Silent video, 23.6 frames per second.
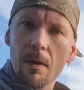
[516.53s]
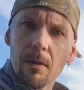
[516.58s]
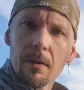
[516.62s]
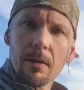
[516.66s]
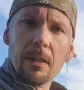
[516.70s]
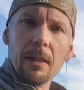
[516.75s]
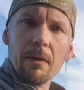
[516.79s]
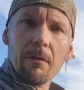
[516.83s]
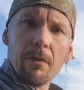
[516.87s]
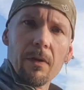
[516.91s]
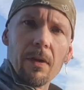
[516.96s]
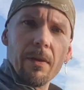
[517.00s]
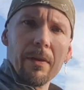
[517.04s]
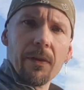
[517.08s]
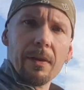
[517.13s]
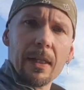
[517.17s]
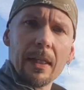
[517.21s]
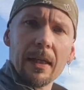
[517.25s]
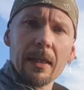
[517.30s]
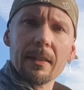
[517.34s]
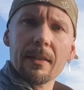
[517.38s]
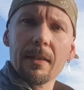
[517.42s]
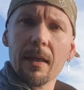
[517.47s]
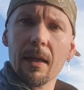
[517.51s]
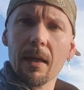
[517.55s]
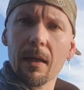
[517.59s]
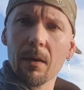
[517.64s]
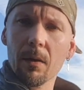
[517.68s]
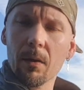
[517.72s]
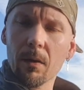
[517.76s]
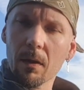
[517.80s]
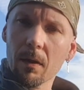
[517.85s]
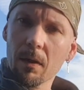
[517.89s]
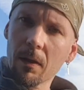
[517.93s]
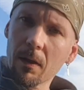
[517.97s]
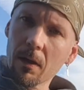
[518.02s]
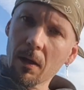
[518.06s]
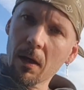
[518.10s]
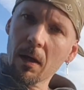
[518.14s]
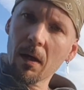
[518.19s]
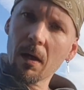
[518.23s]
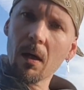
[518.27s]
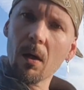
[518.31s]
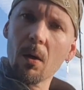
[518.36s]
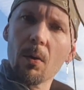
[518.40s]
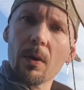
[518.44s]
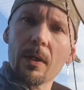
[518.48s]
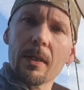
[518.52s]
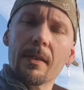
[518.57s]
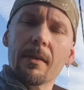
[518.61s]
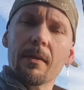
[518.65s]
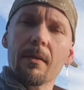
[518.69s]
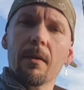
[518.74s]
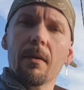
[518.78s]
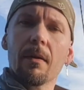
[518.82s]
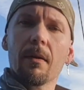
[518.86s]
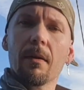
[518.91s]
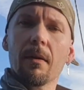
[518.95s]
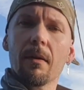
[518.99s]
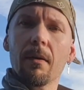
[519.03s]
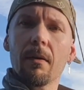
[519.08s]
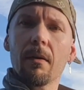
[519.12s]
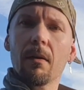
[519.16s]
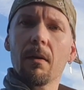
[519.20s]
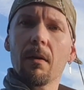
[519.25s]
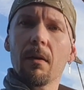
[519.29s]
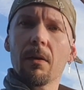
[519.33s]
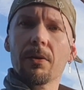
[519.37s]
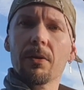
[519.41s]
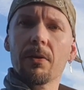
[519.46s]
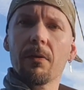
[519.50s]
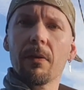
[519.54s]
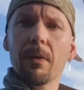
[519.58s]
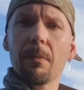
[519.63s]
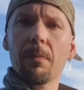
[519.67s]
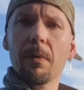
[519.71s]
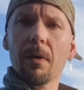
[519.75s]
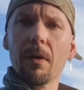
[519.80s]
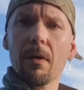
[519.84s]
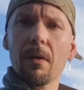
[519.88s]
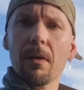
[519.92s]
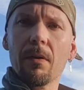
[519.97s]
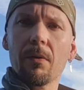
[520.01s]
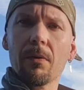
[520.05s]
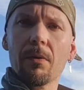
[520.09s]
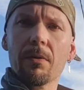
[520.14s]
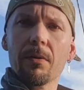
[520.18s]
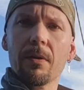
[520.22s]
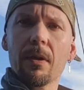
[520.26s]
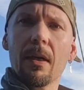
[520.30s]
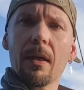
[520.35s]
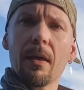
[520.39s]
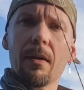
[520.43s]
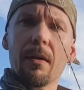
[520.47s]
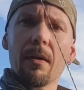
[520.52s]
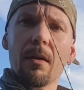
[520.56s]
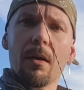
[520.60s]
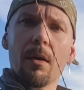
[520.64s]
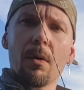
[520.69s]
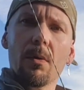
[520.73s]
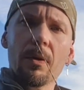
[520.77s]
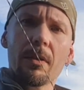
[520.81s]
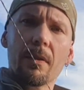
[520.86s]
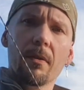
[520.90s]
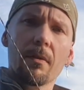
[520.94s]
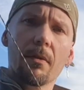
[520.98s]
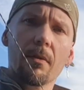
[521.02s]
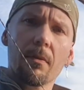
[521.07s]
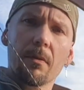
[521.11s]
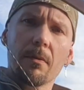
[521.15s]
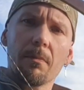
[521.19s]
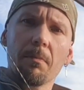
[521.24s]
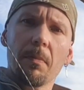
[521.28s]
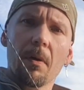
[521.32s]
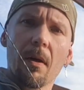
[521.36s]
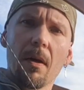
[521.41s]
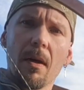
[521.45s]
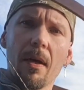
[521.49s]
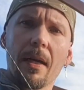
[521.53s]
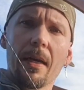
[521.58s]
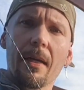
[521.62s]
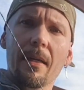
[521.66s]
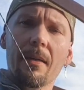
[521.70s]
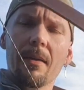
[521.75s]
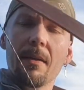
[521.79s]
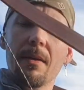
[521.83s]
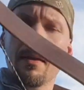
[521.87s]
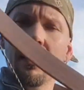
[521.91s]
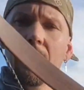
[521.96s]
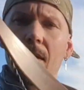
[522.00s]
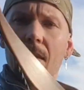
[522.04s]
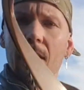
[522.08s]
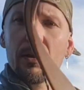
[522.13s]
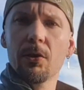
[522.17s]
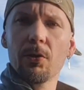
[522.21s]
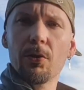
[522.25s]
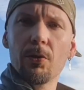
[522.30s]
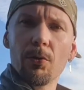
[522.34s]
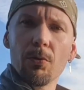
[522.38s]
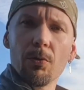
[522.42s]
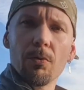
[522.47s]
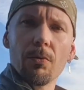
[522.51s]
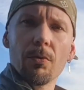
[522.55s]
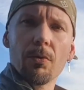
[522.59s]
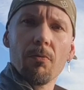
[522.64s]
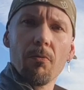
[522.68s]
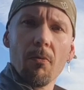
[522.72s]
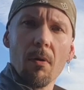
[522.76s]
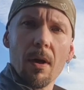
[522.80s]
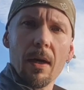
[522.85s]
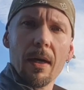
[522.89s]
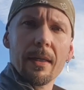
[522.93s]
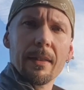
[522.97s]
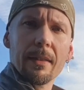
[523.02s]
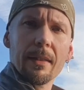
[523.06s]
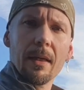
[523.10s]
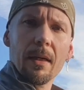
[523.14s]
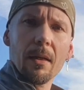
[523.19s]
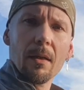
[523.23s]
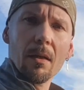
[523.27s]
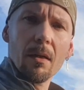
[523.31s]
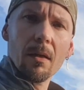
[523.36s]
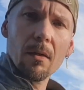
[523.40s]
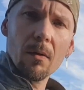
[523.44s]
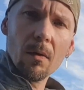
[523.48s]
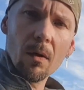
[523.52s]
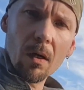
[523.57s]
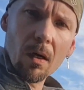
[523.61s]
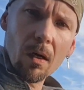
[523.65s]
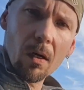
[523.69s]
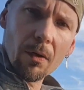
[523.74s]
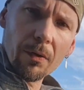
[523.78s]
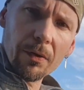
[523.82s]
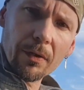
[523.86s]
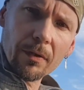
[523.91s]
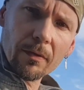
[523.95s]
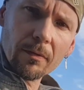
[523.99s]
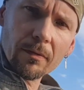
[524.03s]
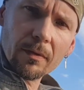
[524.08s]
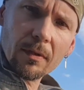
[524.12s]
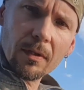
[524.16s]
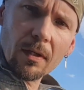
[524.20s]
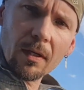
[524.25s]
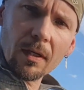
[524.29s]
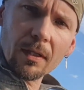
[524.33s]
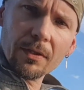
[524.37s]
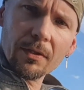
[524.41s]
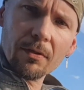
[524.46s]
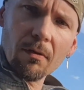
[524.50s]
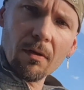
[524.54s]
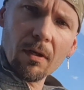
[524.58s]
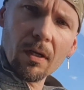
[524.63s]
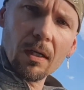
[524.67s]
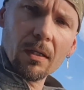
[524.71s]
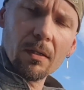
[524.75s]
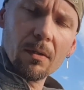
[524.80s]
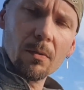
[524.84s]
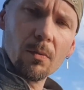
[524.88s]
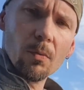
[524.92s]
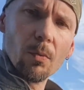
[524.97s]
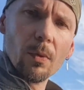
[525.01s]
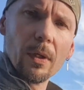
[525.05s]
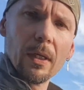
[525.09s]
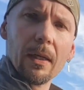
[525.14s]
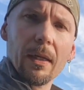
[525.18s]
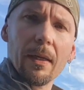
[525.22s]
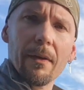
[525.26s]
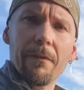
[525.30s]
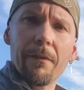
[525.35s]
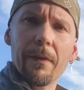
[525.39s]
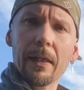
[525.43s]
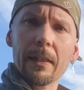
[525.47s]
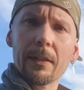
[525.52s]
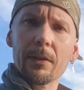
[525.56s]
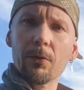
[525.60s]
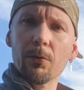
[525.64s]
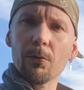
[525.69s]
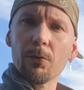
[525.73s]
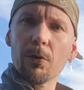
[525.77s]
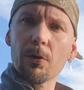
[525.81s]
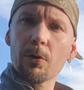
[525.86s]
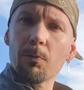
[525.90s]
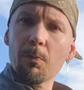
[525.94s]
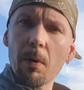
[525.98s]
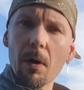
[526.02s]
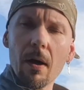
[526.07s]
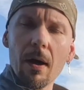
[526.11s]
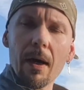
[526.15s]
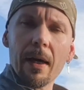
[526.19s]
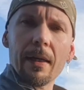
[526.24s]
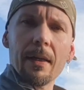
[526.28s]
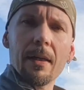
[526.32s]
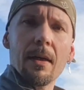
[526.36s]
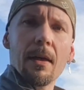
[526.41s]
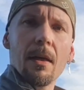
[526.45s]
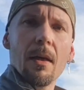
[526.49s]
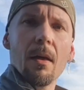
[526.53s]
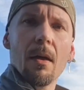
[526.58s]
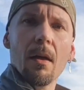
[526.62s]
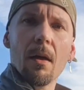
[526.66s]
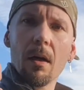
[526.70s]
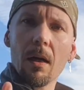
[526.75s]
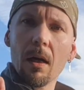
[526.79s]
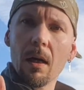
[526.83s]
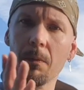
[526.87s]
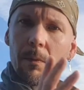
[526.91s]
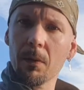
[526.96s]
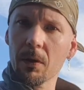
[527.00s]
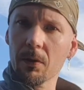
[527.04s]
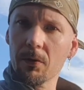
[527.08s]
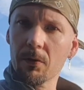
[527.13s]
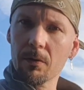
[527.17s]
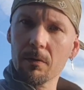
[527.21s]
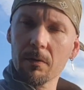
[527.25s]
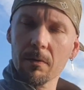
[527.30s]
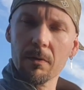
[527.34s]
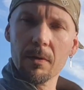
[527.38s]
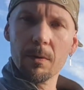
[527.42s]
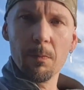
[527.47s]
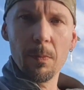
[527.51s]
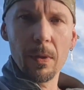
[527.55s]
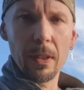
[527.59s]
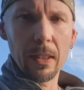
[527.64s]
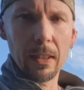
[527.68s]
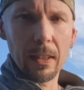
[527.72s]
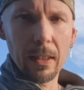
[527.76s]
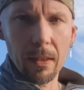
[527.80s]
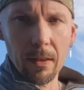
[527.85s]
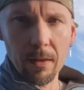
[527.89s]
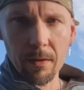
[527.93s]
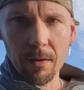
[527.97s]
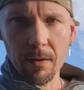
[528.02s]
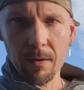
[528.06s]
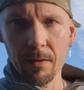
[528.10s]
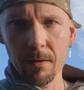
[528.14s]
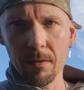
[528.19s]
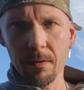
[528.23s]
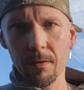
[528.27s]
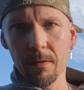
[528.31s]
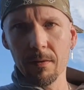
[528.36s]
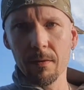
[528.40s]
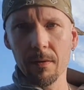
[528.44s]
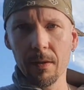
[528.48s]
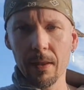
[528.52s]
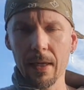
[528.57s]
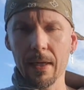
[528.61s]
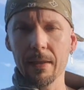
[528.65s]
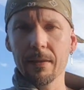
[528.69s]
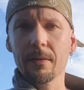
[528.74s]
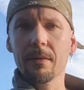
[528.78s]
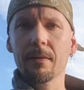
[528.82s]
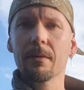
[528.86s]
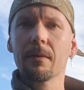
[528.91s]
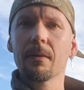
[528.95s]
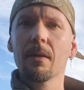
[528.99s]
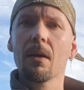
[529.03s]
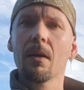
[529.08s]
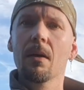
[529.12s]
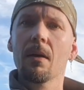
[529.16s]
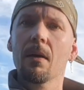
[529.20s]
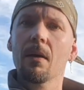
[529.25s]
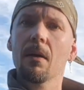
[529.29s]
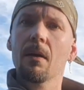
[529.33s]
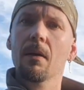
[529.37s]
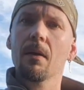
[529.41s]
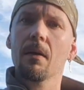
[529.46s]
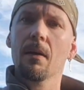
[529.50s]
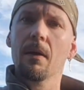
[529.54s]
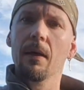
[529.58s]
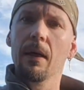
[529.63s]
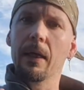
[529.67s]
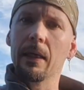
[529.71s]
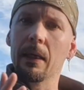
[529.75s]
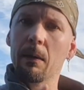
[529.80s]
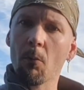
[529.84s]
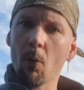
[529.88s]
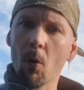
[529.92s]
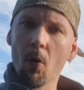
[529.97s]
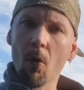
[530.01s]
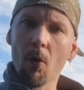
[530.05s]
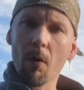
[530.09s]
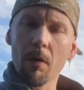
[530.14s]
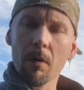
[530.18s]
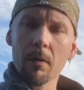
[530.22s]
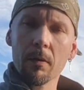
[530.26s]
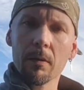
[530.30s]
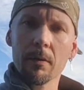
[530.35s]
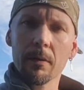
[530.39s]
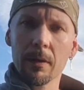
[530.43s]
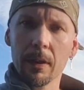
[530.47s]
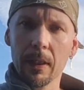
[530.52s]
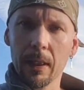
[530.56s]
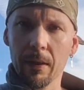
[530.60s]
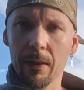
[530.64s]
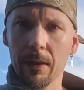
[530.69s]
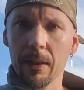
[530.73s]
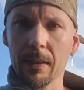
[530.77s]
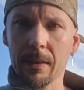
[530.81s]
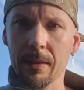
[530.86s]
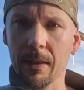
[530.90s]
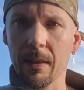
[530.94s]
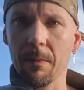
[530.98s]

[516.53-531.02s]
different things and how is the archery paradox and how is the spine tuned right and how the katra will affect to the spine. I'm not speaking that anymore in this